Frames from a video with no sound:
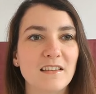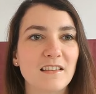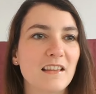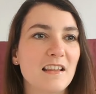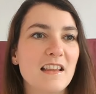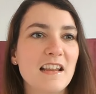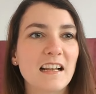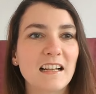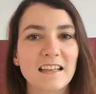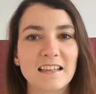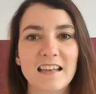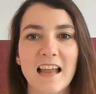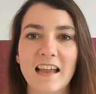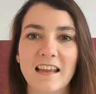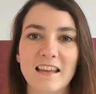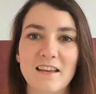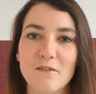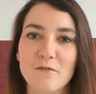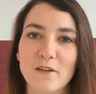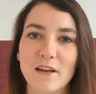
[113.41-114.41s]
little
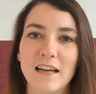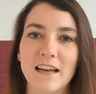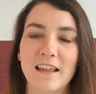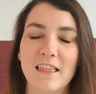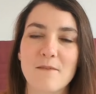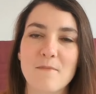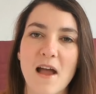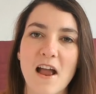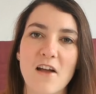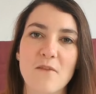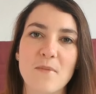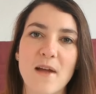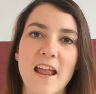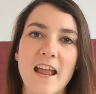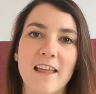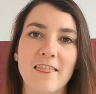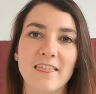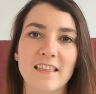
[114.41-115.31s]
nagging feeling in the back of my head